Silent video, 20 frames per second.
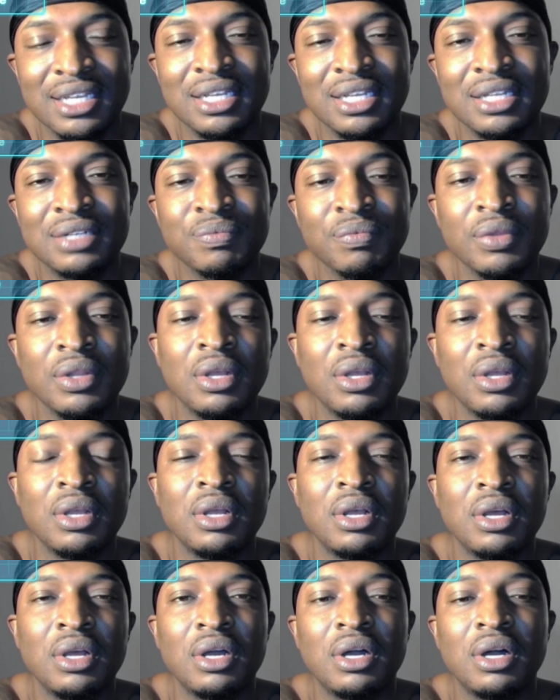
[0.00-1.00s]
It
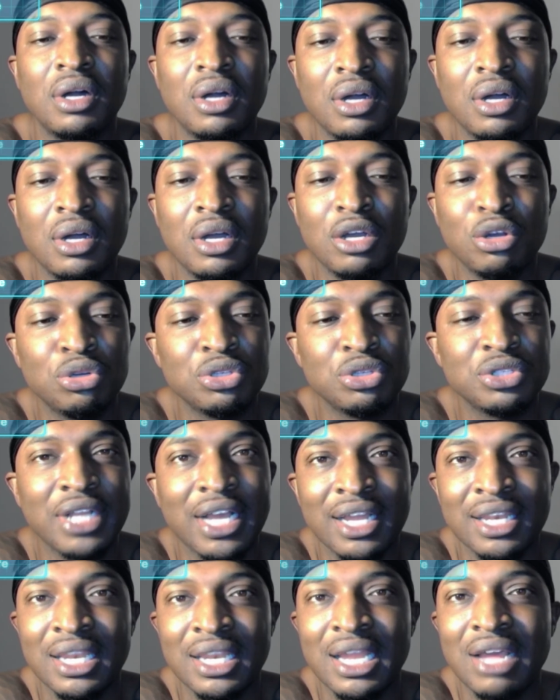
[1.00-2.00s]
was like
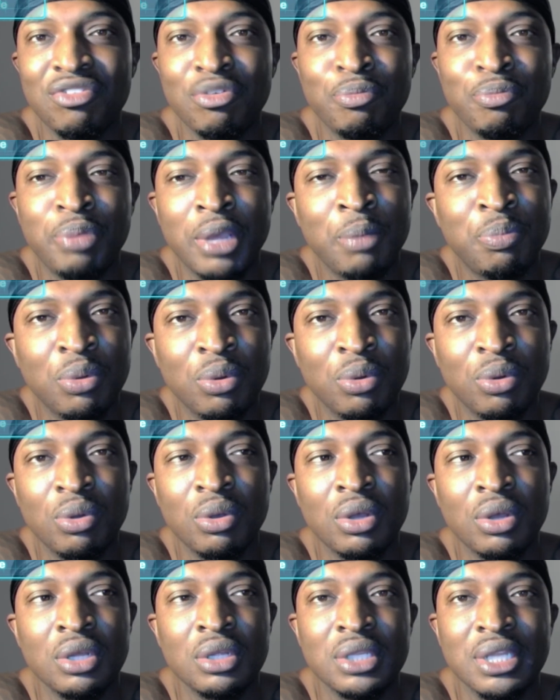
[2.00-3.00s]
11 people
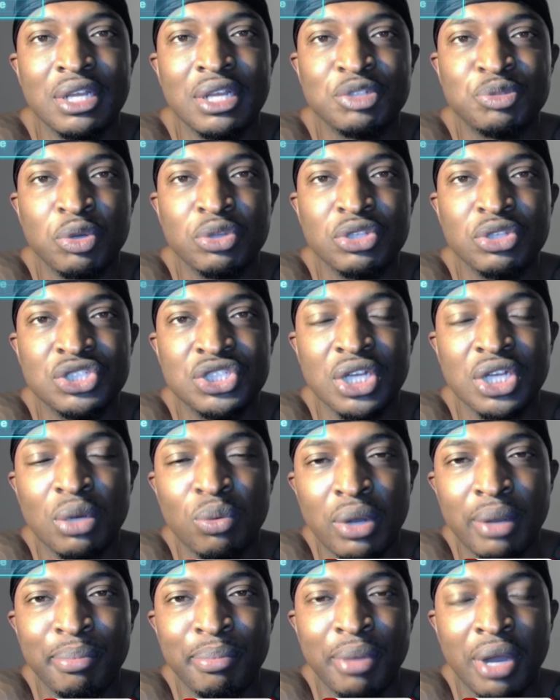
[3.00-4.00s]
that was supposed to share
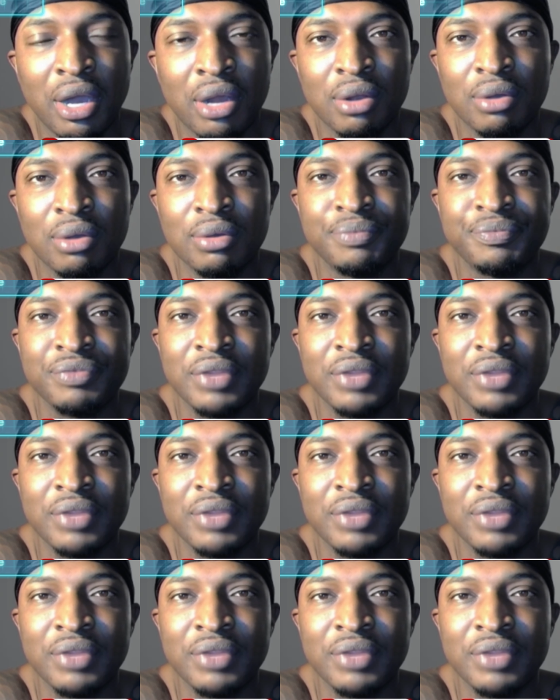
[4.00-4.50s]
one bottle.